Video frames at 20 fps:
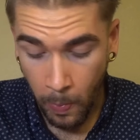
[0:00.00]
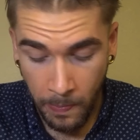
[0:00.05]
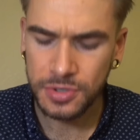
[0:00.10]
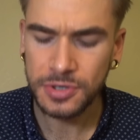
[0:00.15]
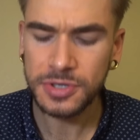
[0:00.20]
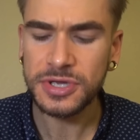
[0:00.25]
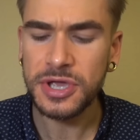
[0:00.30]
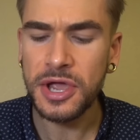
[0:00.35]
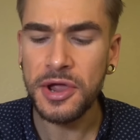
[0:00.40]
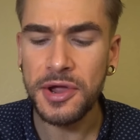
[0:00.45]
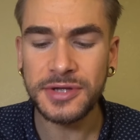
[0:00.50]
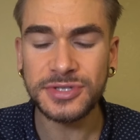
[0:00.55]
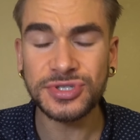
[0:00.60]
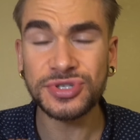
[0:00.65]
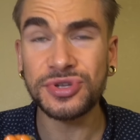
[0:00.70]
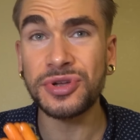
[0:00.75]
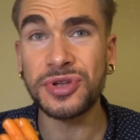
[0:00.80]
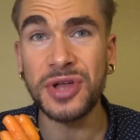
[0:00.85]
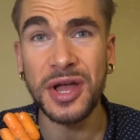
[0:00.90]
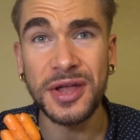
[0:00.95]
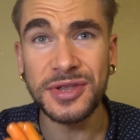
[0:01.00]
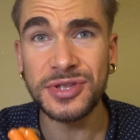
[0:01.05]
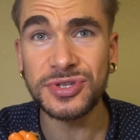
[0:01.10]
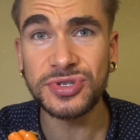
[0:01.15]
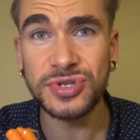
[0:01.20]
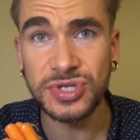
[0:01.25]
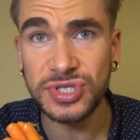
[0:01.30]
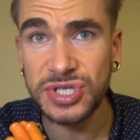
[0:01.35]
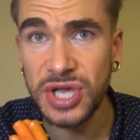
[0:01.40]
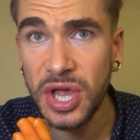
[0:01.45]
Cooked carrots, cooked
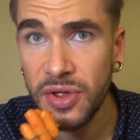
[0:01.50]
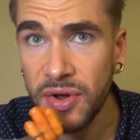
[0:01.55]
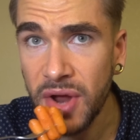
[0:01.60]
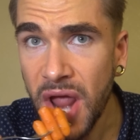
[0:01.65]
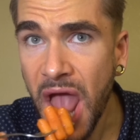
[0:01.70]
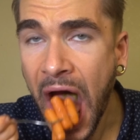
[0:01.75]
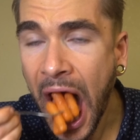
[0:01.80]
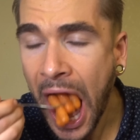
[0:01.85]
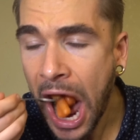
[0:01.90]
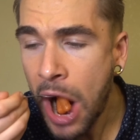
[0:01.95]
onions, cooked celery.